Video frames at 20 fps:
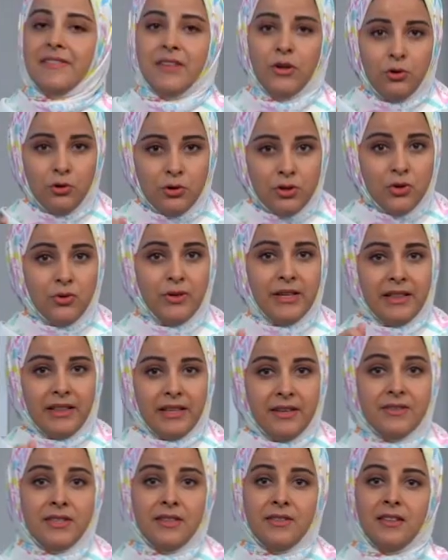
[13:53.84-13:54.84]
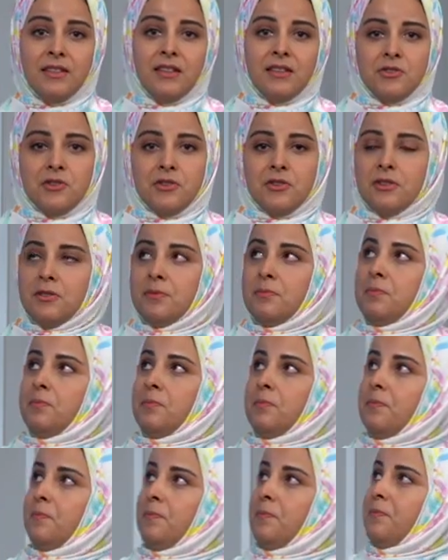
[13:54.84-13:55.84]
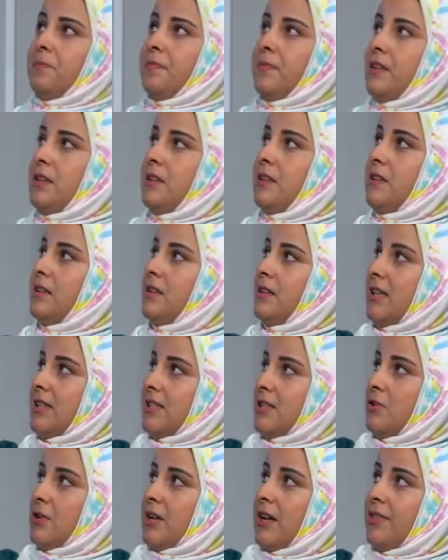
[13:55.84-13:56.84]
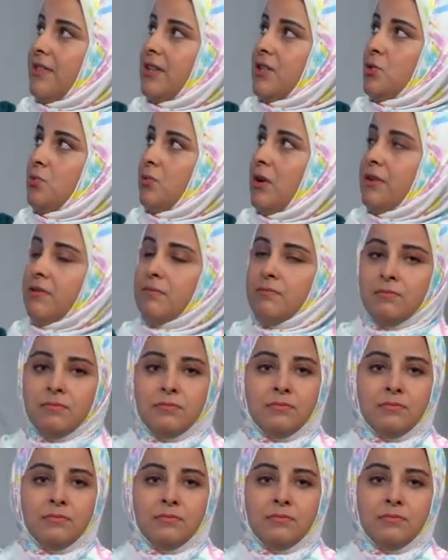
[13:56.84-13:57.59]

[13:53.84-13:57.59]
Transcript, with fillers: And also it lives in the desert. Let's look at this one.